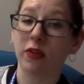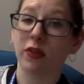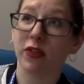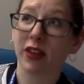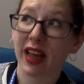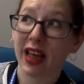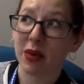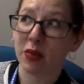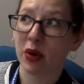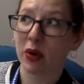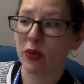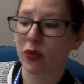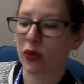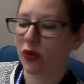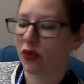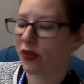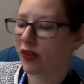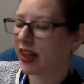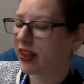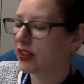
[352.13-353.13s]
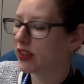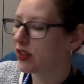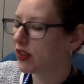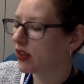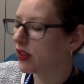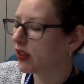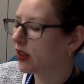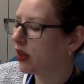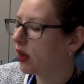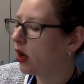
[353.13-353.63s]
vraiment mauvaise,
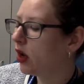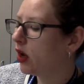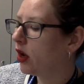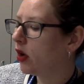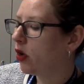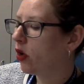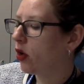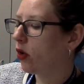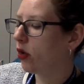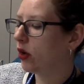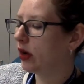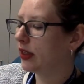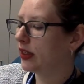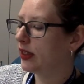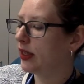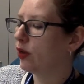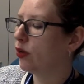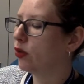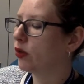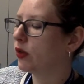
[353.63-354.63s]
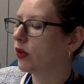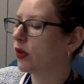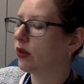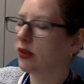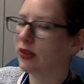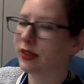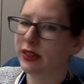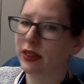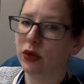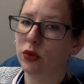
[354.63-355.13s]
or
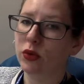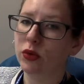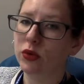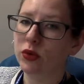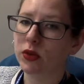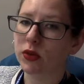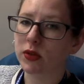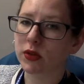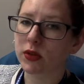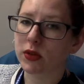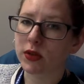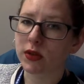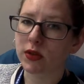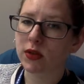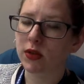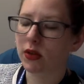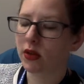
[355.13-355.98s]
dégoûtant, dégoûtante.